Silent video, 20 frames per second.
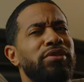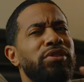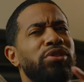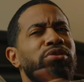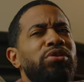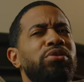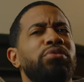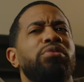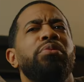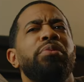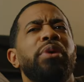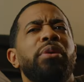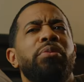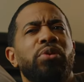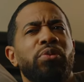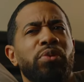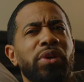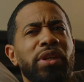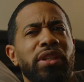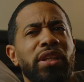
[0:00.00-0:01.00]
You should remember
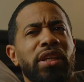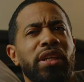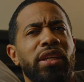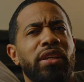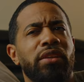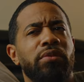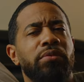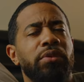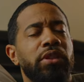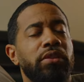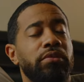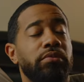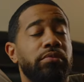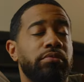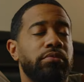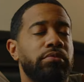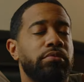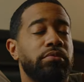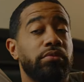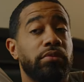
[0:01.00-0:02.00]
one thing. Well,
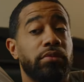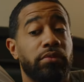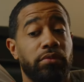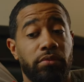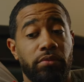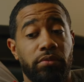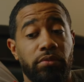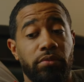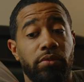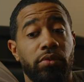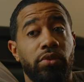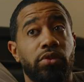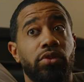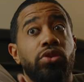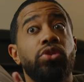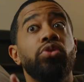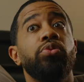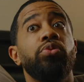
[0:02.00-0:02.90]
two